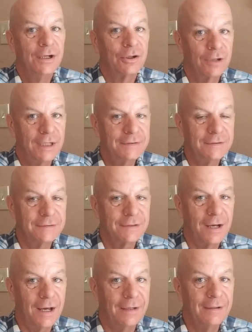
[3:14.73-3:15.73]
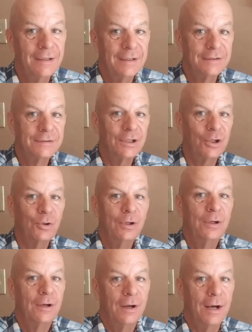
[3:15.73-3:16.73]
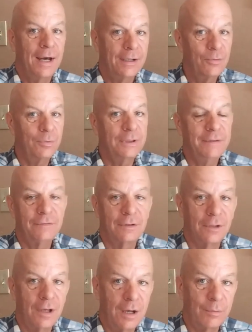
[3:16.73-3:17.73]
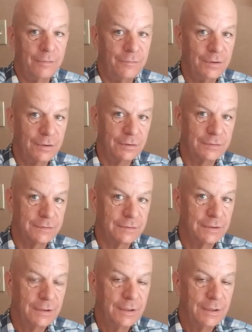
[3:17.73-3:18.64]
Christ is God. So I don't believe the law reveals